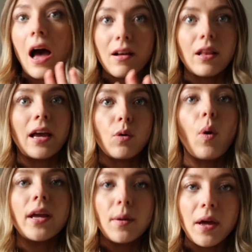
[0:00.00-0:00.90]
like
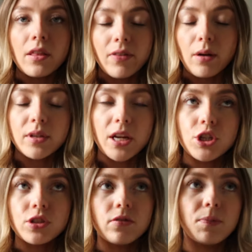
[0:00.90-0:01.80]
quite a bit of the
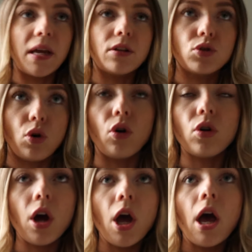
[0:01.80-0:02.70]
foundations have been dug.